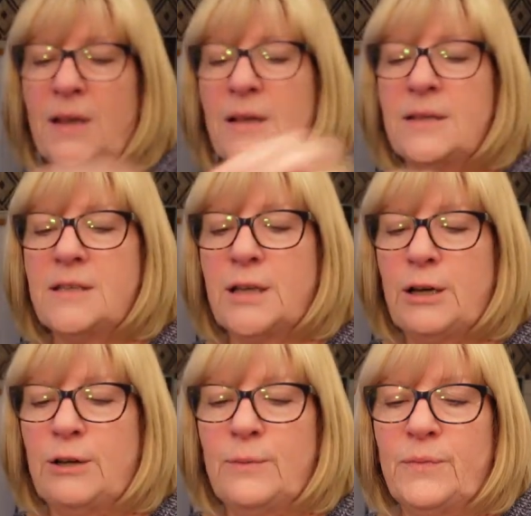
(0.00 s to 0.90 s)

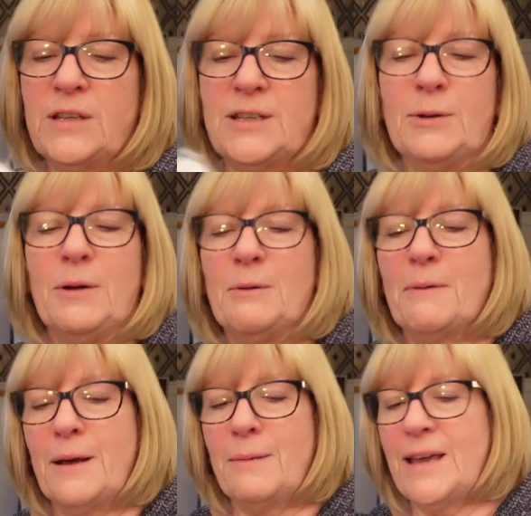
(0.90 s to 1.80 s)
So this is
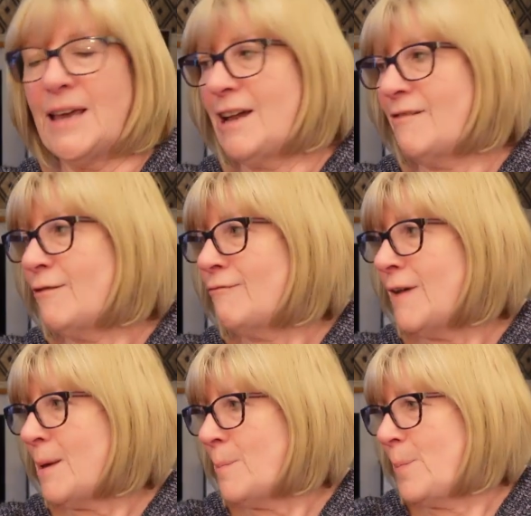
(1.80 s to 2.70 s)
where we hear a
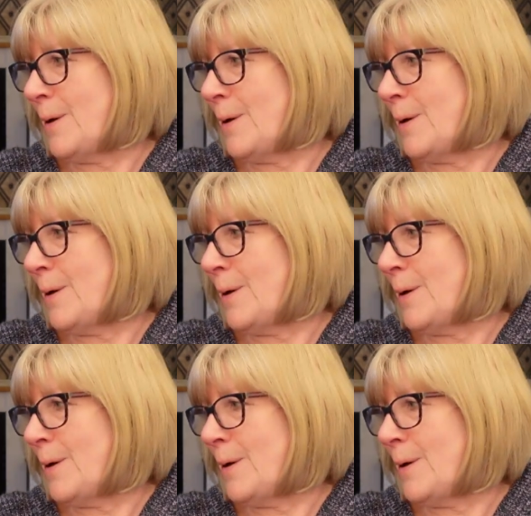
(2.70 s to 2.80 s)
rip.